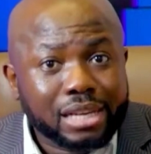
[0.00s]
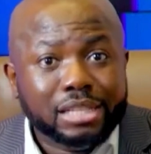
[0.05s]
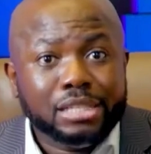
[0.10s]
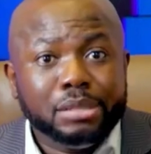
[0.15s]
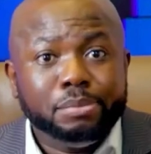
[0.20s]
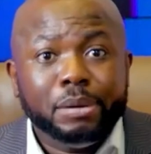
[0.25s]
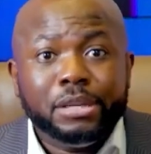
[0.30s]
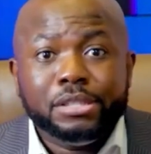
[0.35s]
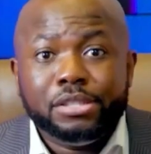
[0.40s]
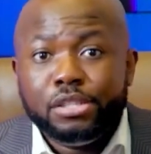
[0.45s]

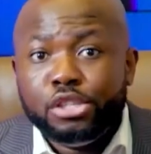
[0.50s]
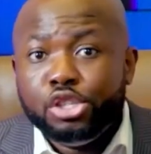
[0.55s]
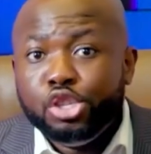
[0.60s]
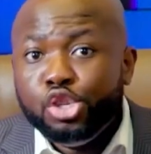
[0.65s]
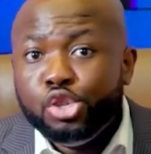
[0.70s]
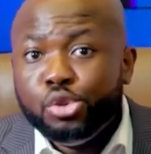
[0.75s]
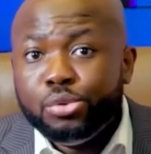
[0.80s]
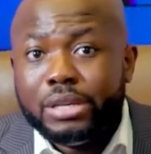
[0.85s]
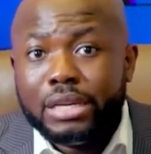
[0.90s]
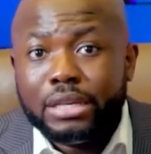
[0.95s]
especially
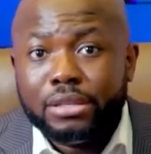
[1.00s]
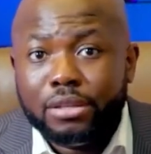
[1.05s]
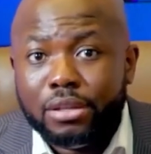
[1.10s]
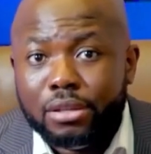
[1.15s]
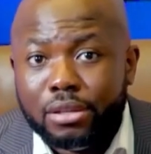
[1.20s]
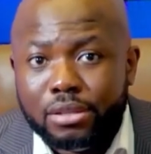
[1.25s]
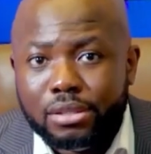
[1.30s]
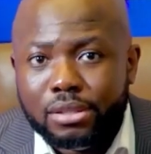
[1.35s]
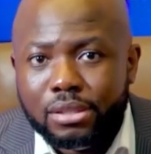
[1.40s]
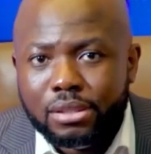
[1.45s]
new
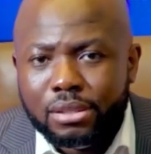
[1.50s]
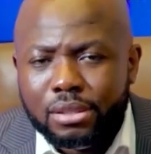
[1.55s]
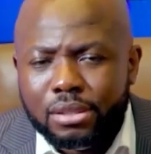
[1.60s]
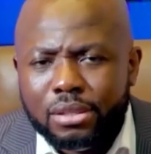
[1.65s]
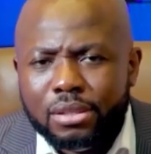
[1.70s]
technology,